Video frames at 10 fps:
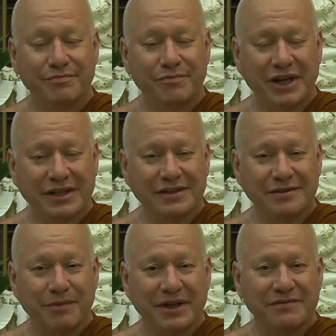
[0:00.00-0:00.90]

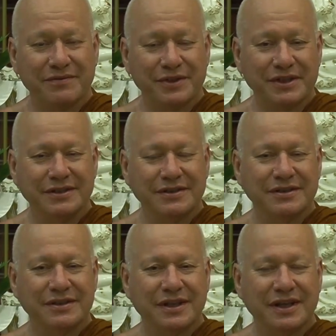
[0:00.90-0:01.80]
practice
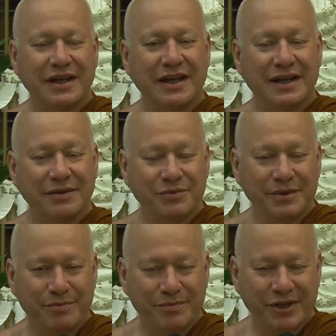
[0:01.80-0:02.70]
mindfulness and
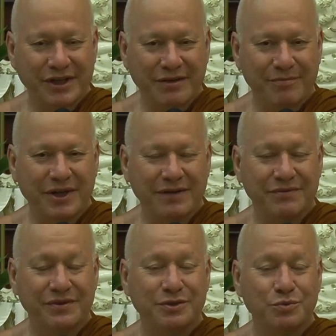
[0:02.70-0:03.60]
we bring up
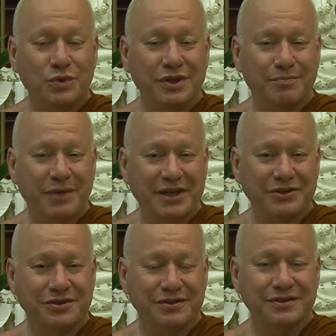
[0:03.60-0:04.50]
mindfulness with
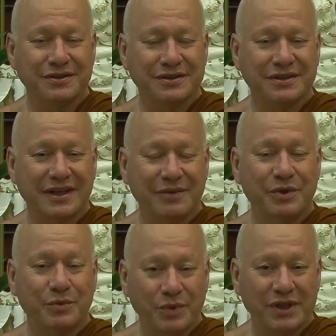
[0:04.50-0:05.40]
patience, and
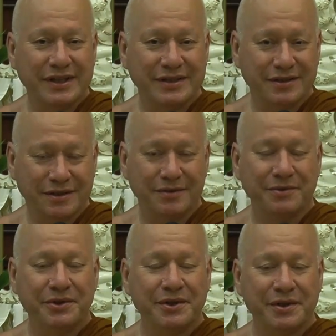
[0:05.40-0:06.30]
we're willing to
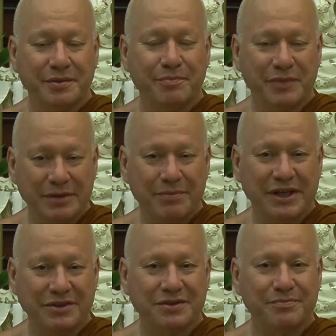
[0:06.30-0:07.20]
be
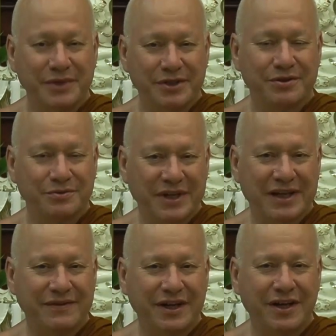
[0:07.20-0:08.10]
patient because we
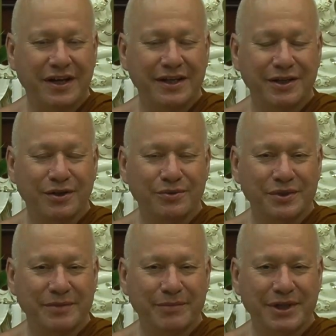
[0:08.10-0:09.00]
have a higher
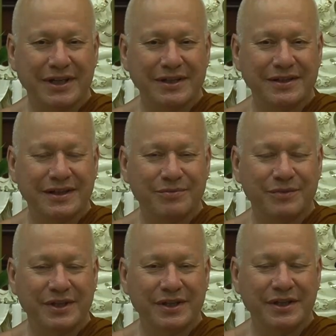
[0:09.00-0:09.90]
goal in mind and
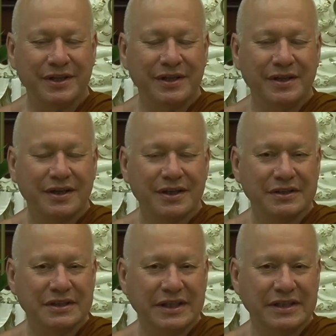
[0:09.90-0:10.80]
we can
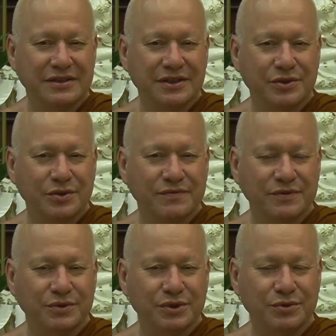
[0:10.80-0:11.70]
see it's a
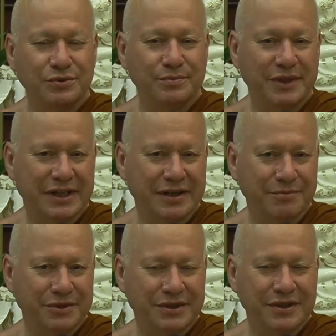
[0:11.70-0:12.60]
useful tool
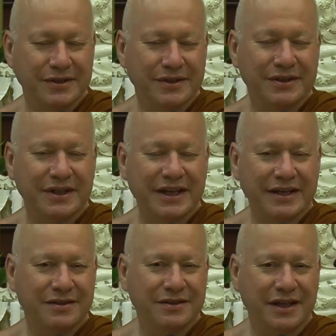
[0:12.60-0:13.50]
perhaps to
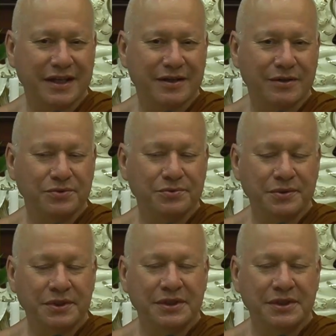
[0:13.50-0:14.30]
get to that goal,